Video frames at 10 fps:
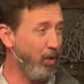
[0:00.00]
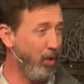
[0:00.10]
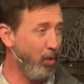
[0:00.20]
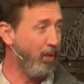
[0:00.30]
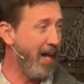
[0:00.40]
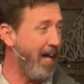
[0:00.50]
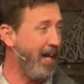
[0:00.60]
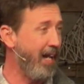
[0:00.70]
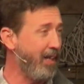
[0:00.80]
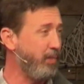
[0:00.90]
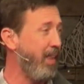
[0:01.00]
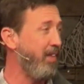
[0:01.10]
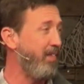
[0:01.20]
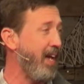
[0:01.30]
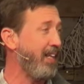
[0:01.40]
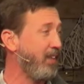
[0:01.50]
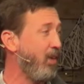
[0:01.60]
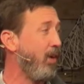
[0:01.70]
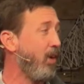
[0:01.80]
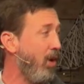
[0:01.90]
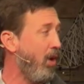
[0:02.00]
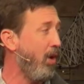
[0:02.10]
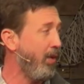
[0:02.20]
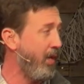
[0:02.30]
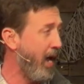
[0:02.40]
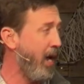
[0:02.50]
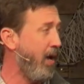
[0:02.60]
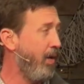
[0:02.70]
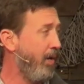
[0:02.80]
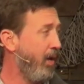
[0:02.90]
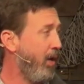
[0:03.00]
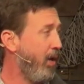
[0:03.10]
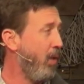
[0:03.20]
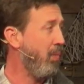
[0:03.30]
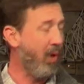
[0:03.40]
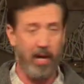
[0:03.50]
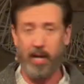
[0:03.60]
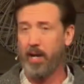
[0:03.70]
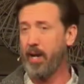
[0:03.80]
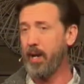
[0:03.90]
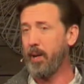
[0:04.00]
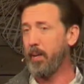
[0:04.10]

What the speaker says: who God is by the fact he's going to call down water